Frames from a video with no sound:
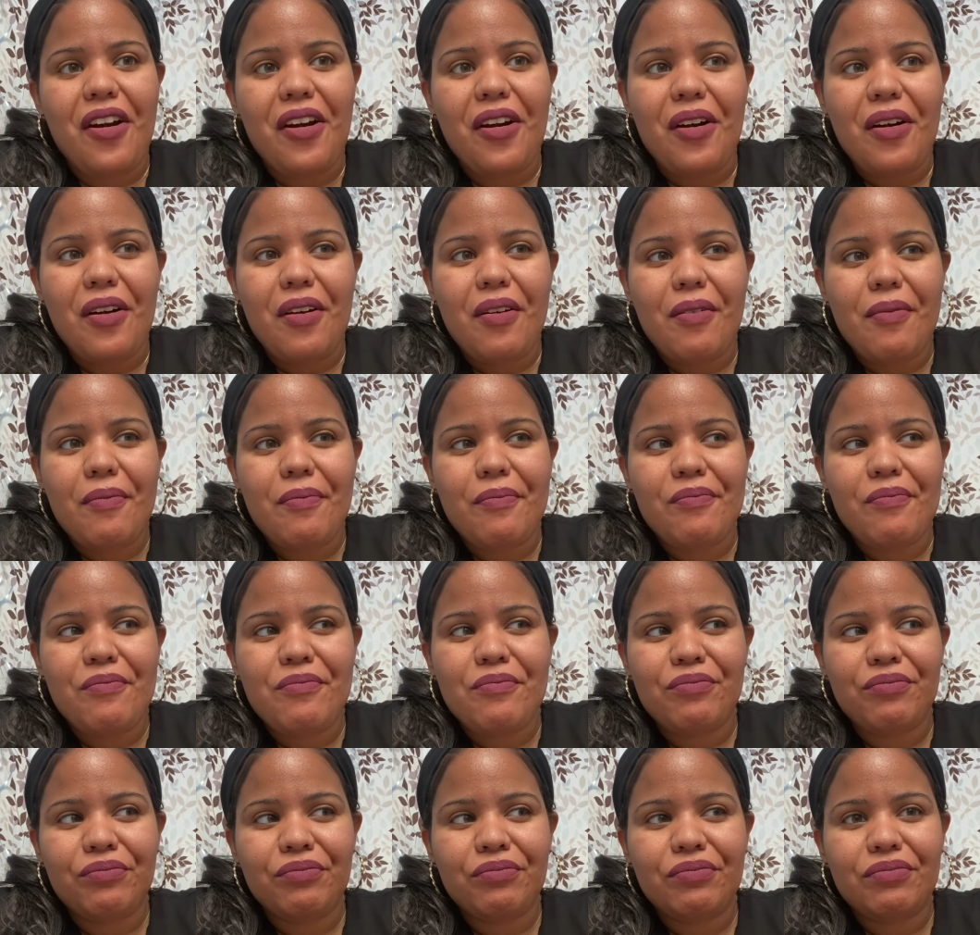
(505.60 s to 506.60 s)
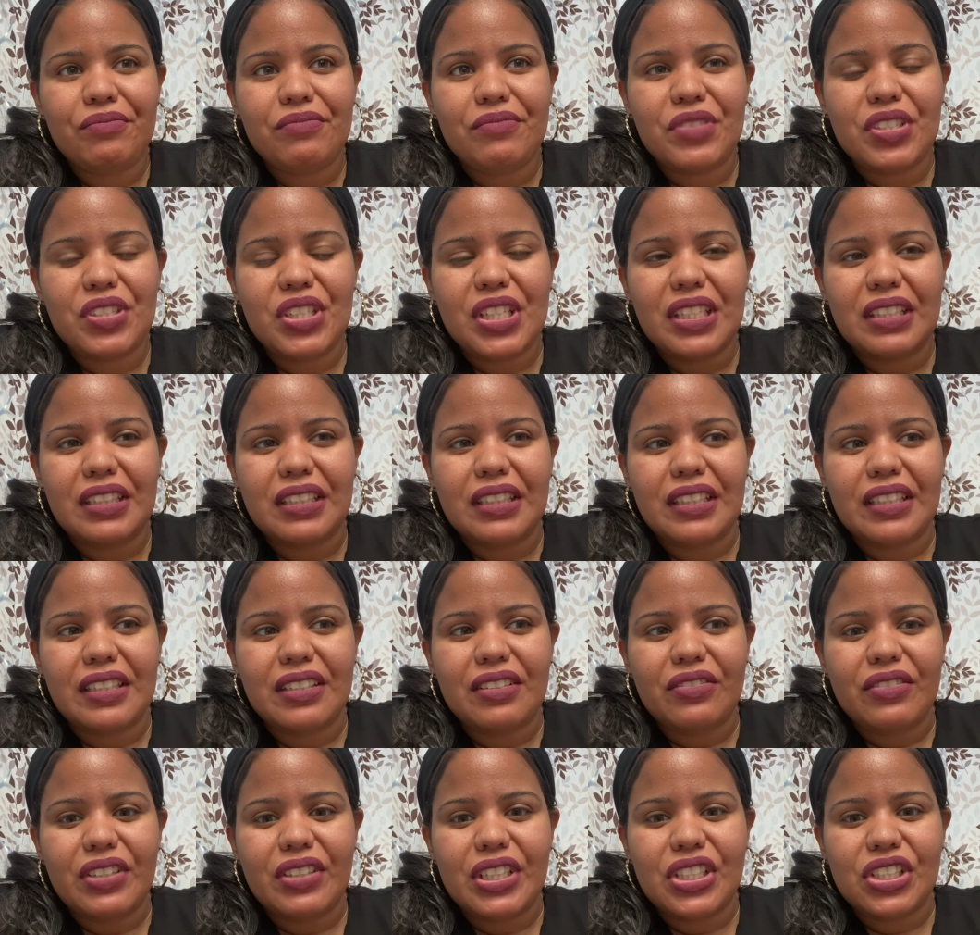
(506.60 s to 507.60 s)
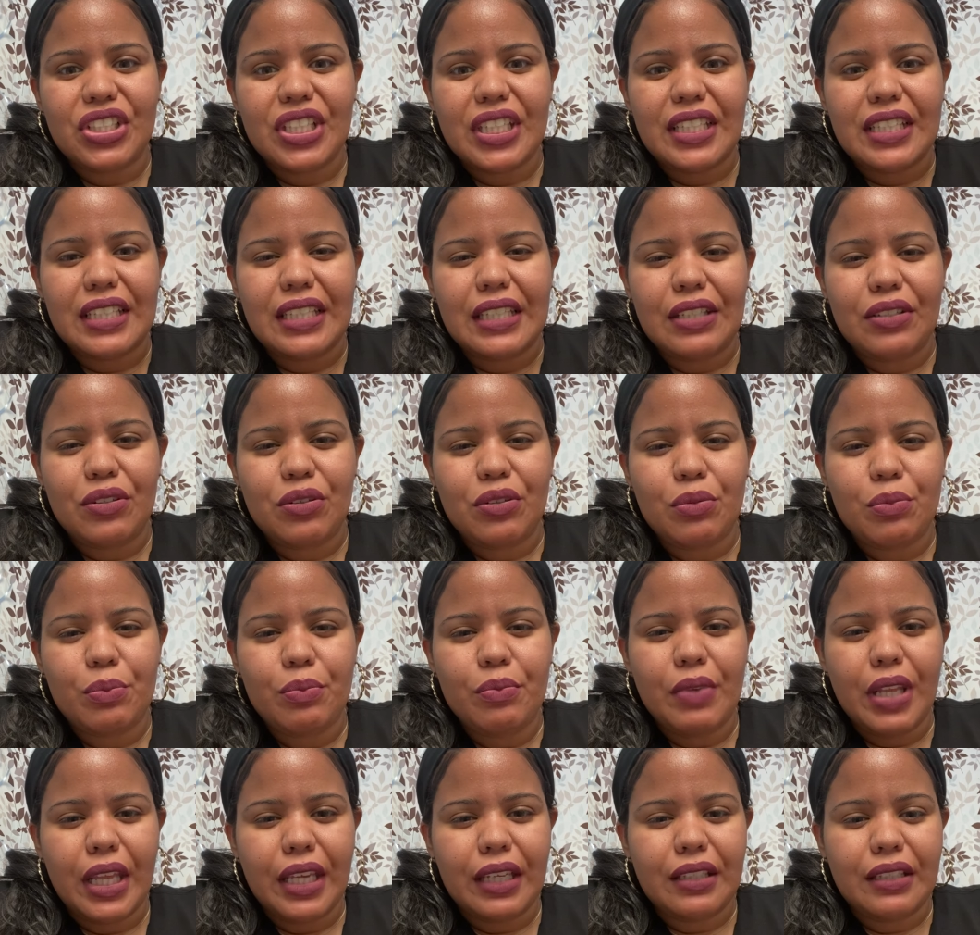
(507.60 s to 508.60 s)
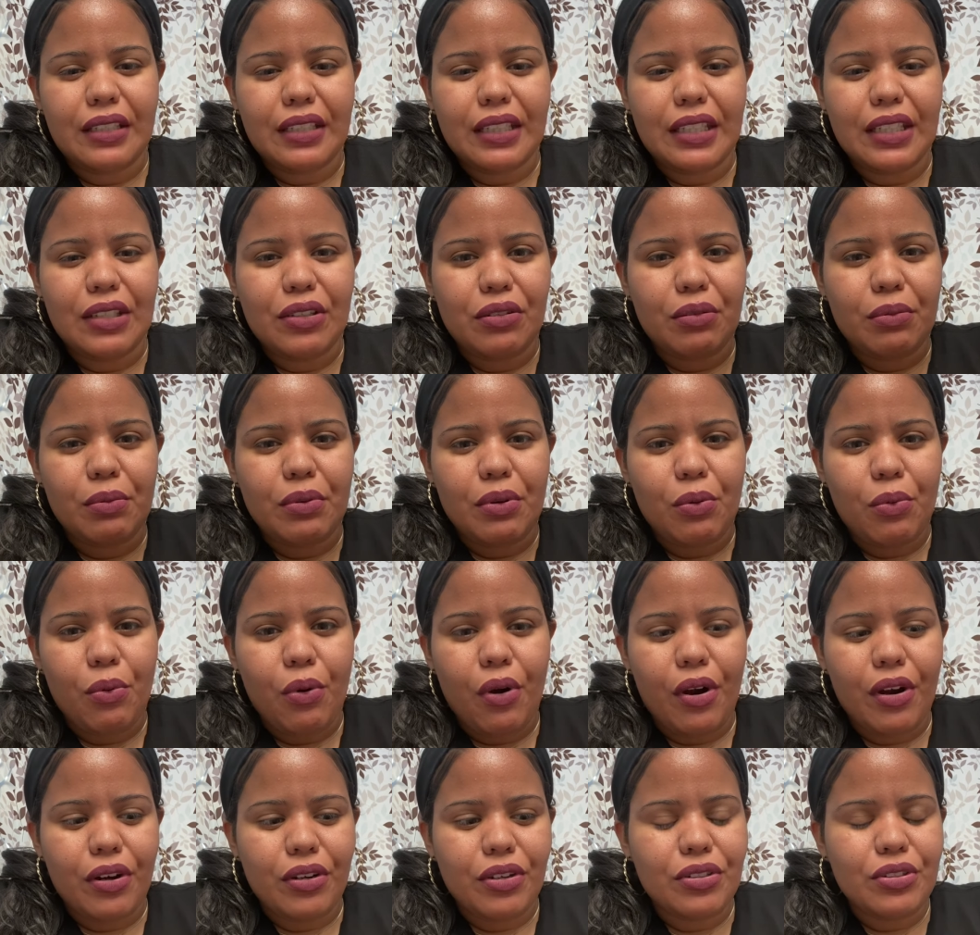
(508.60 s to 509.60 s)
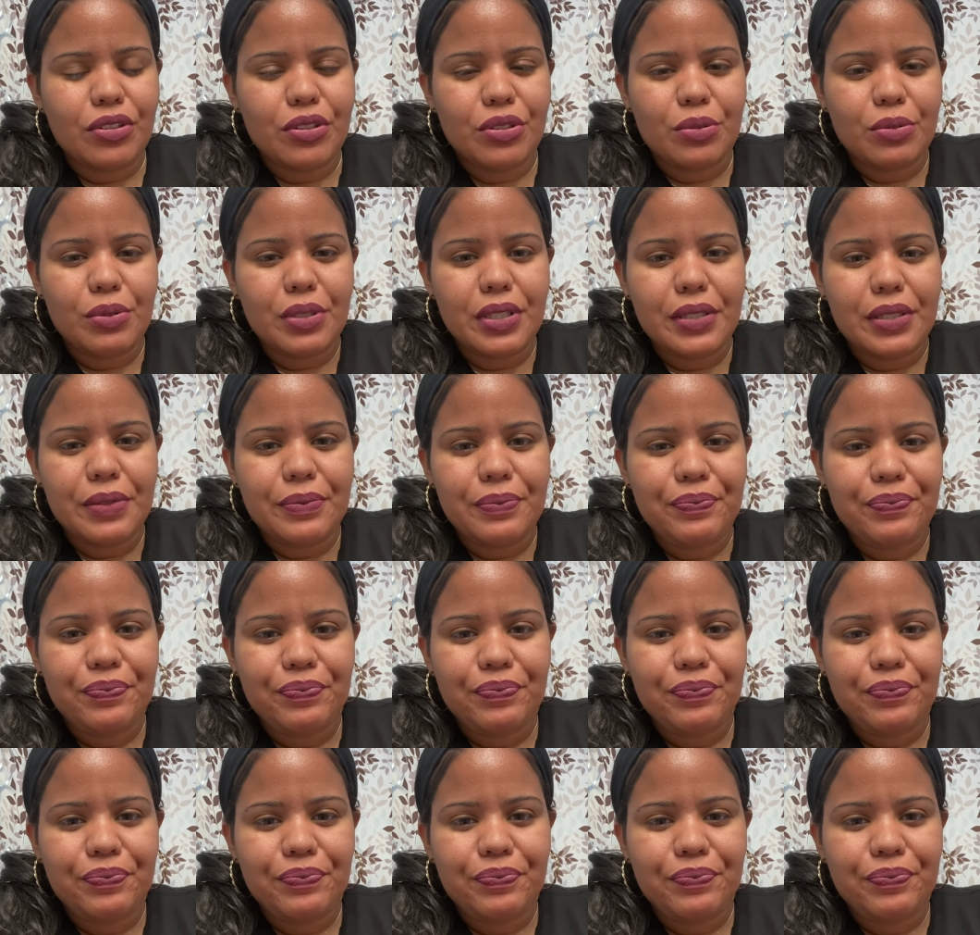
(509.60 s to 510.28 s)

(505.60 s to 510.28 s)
I'm trying to think if I should add a little bit of water to it.